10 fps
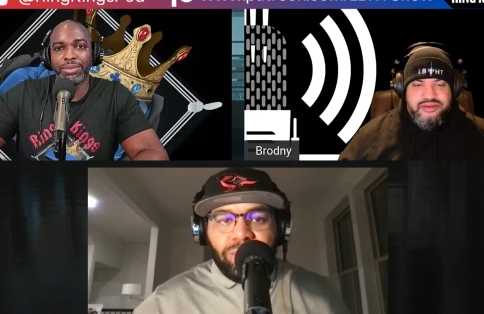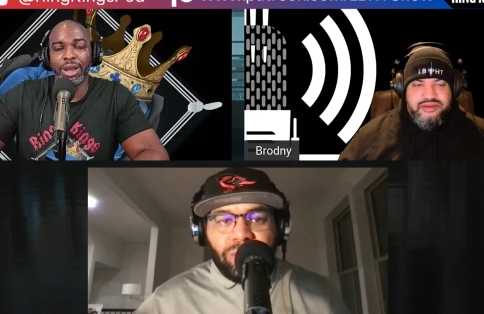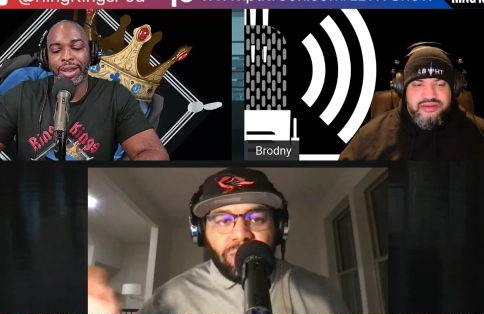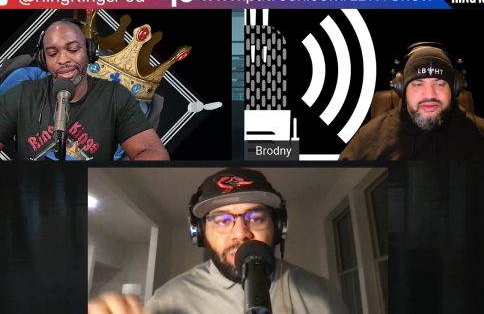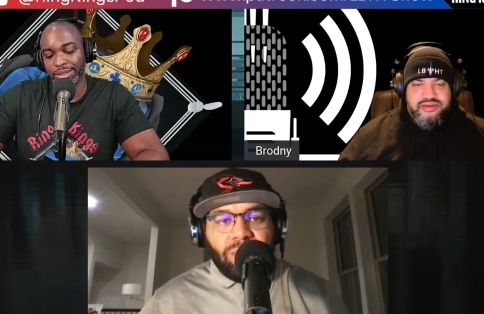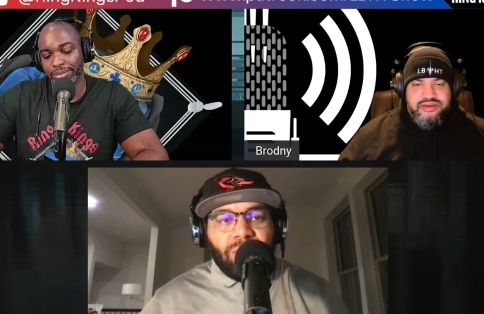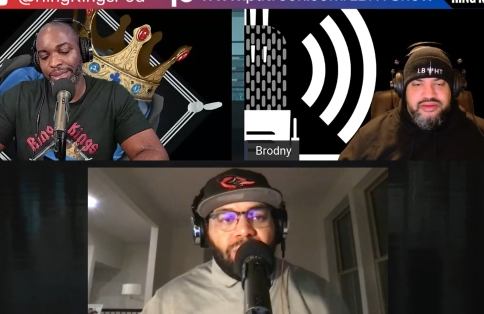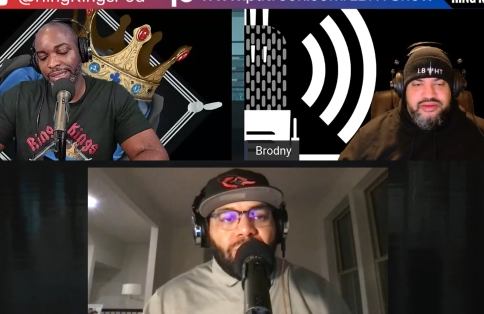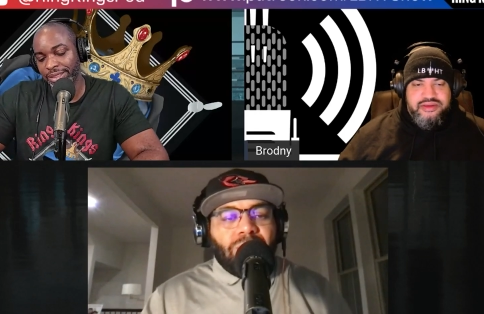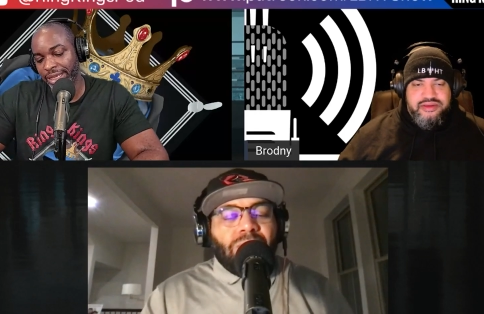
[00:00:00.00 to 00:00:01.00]
Speaker 1: All right, so
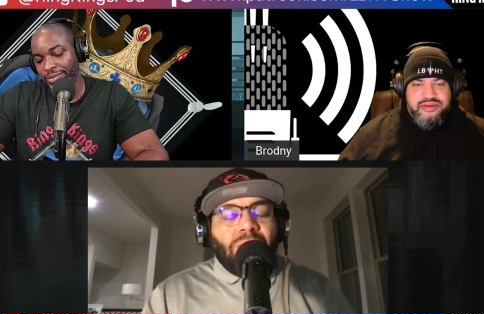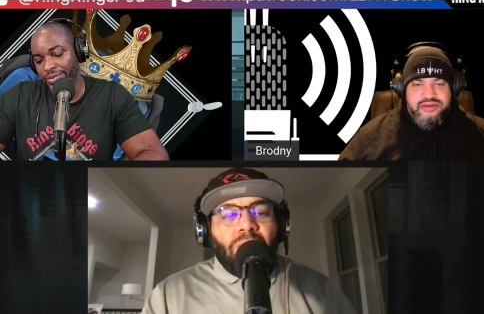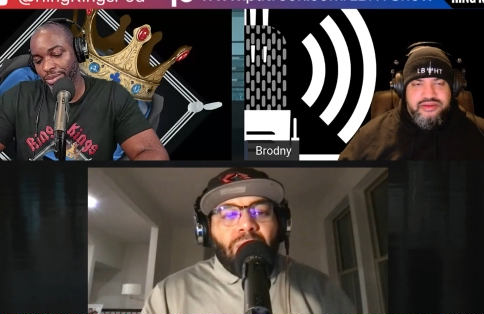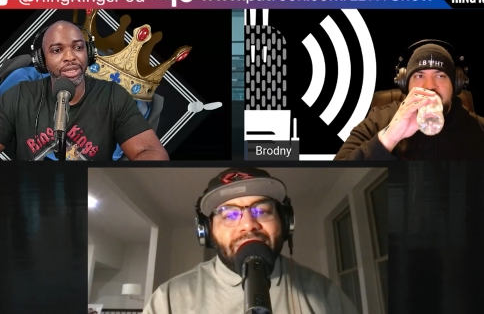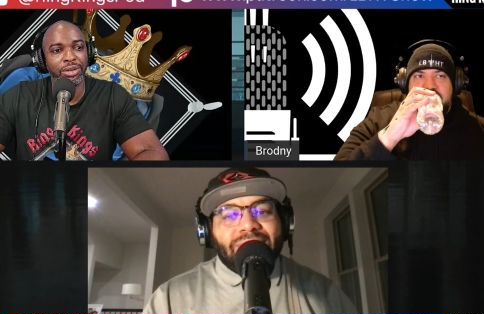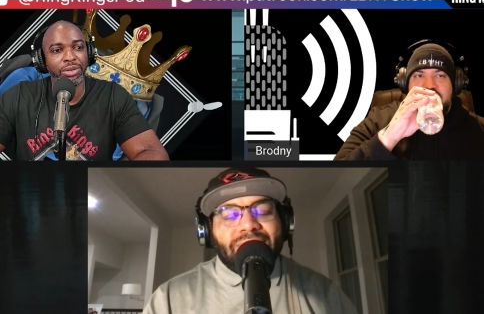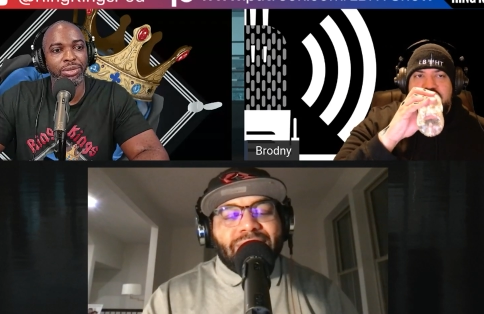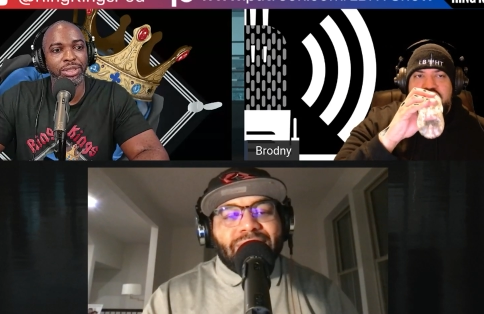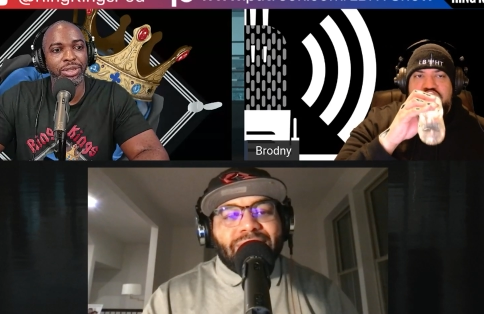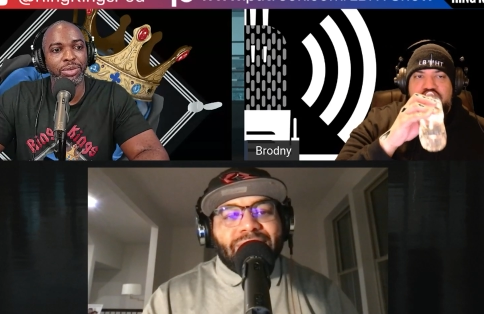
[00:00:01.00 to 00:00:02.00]
back to Tank real quick. Who
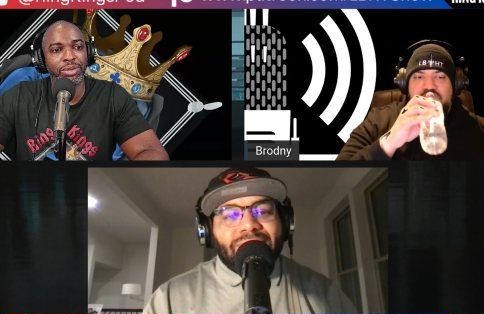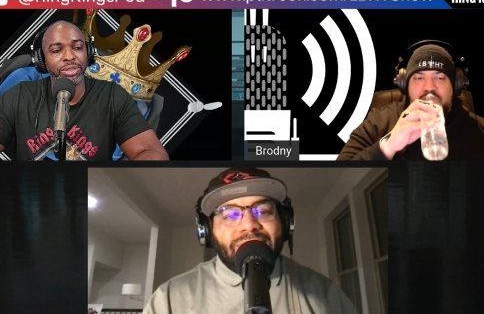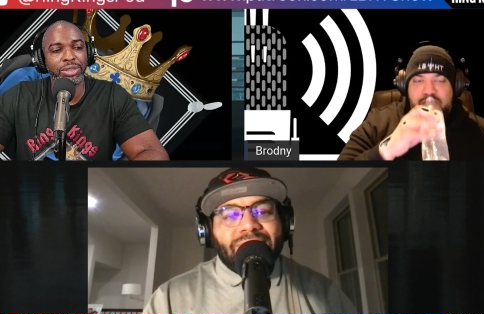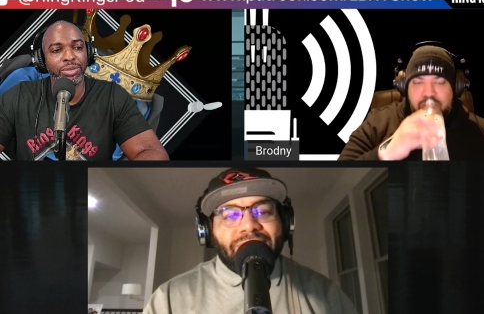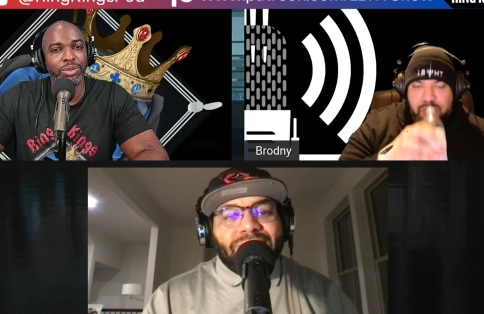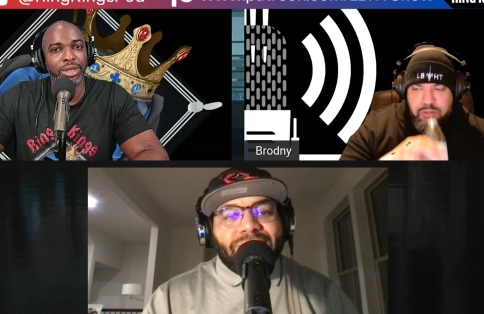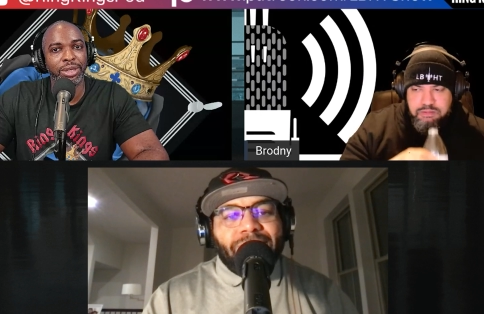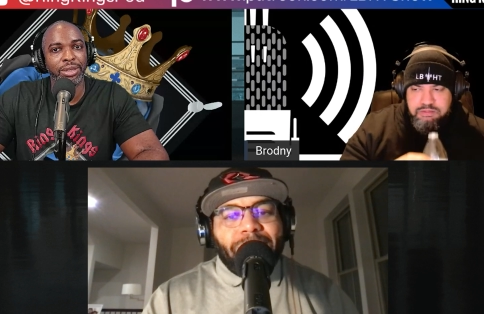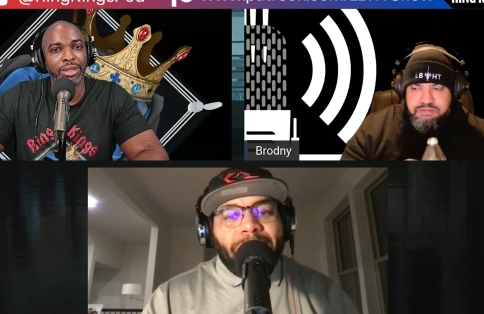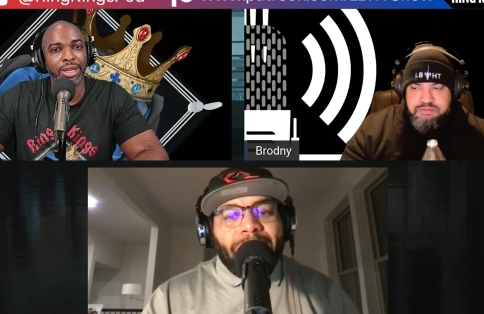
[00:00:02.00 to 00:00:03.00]
is he going to
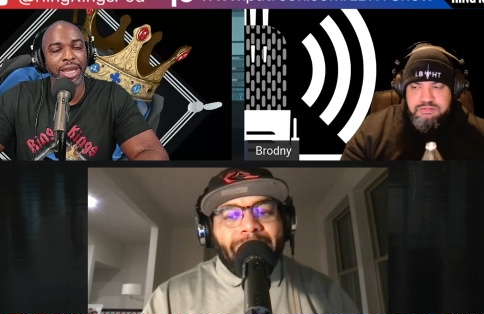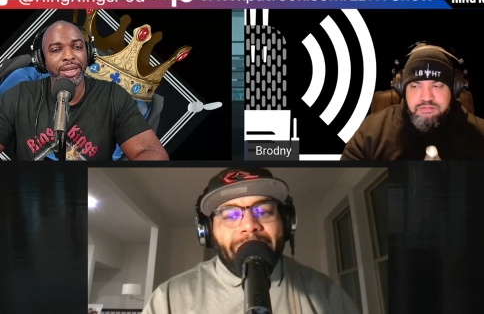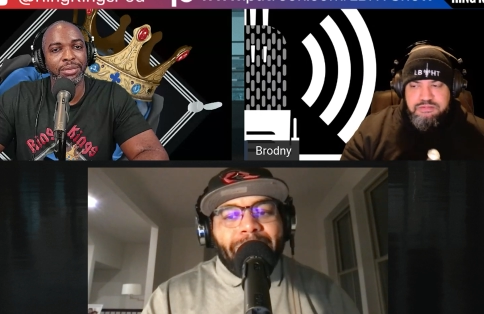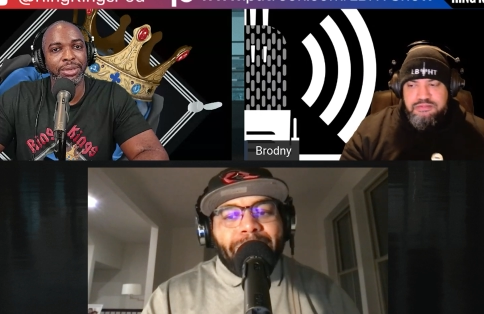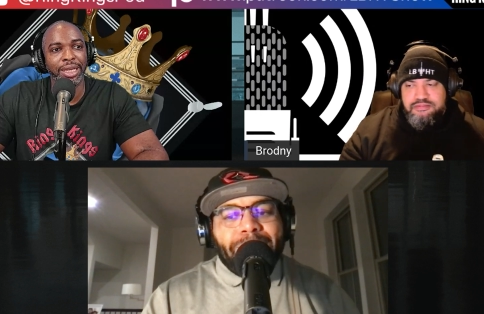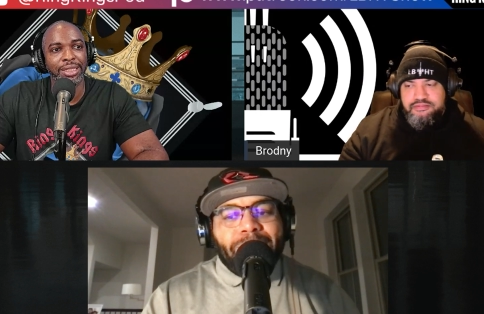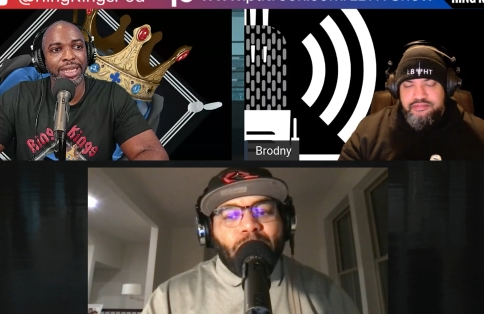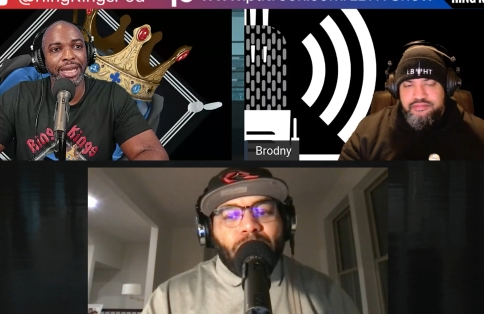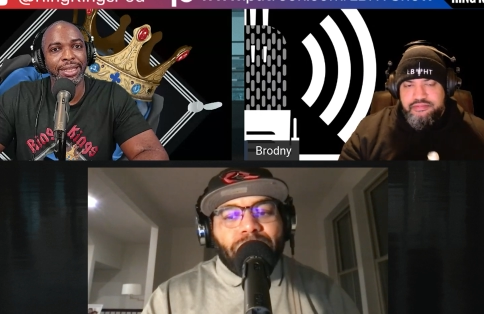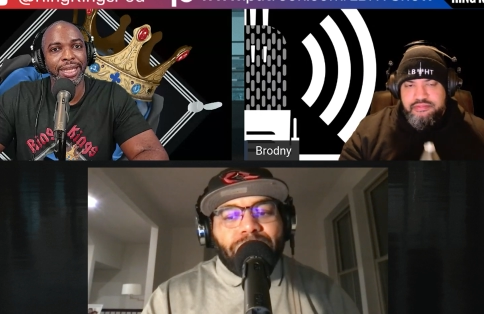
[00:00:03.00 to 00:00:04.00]
uh, line up next?
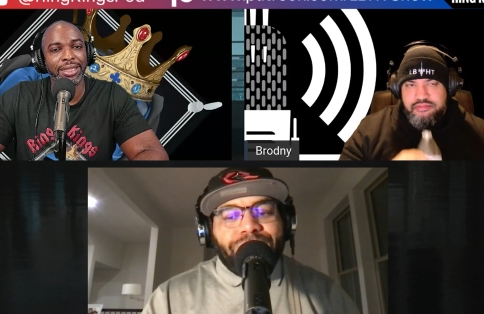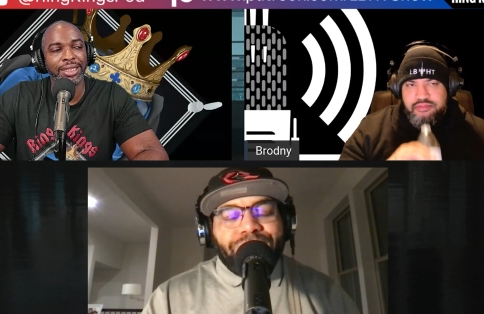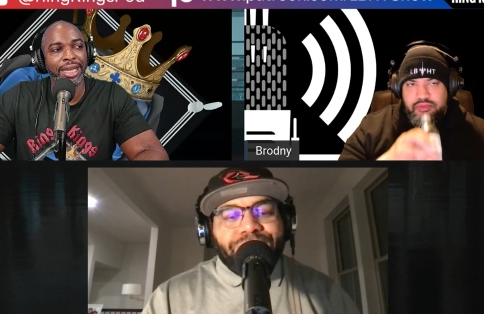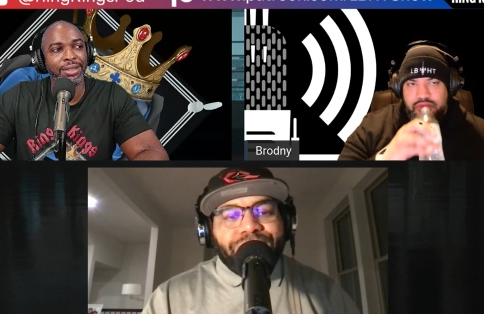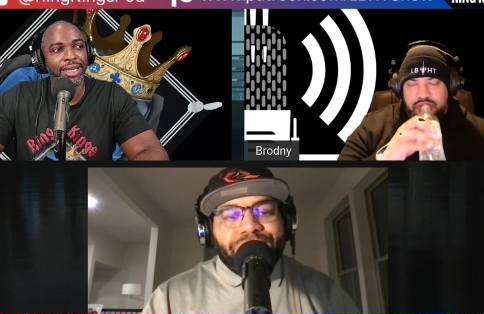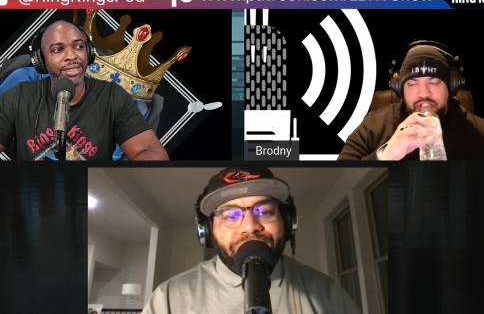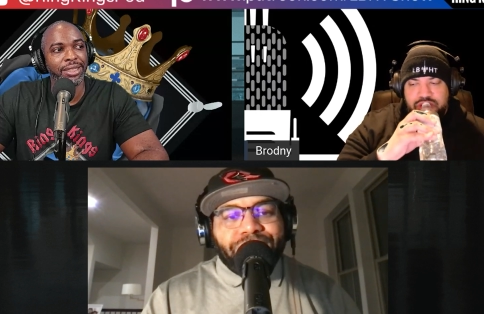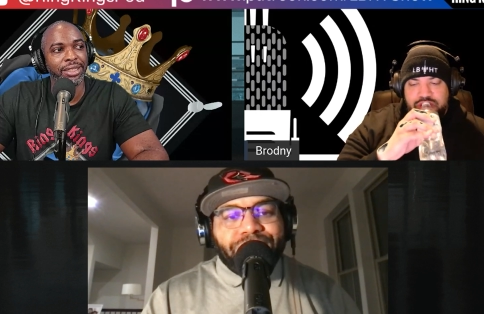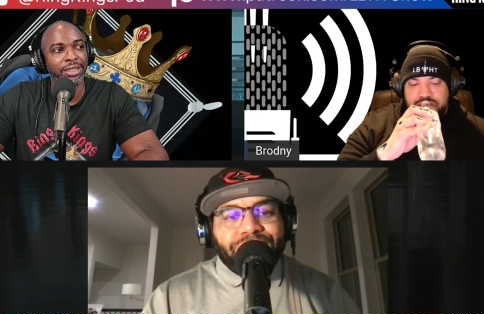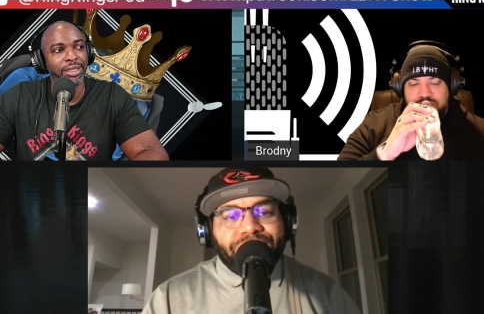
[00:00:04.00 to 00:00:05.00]
Now that now that
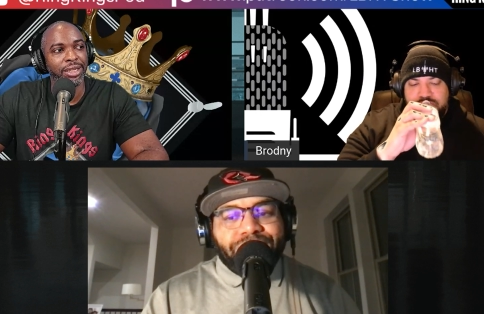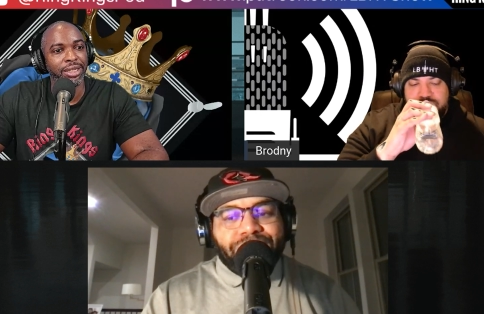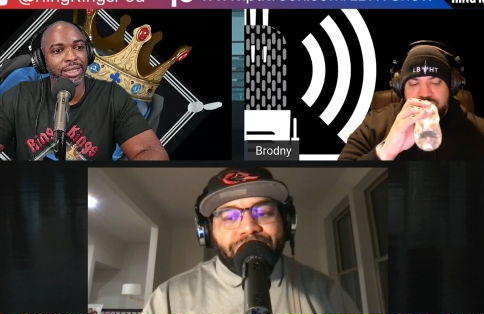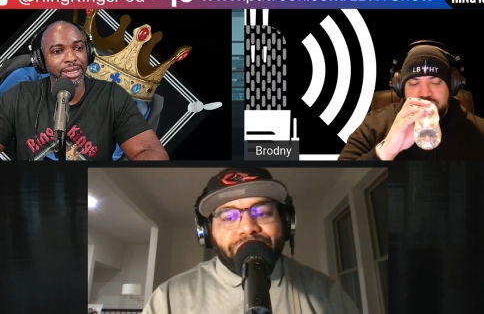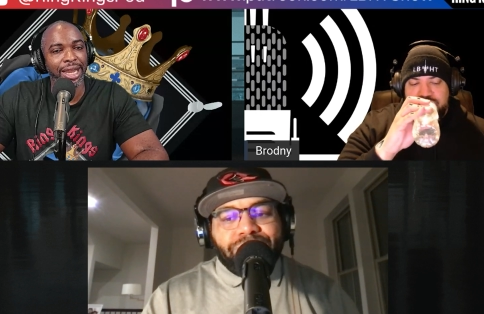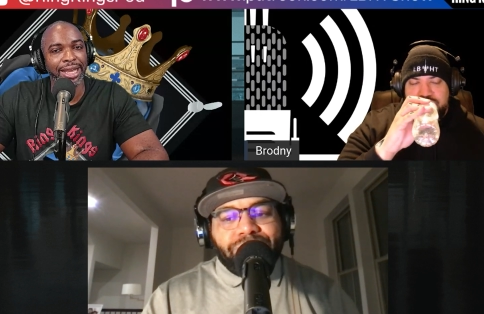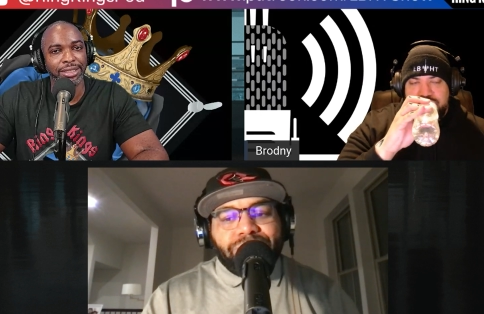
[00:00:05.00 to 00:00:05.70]
the the Glock's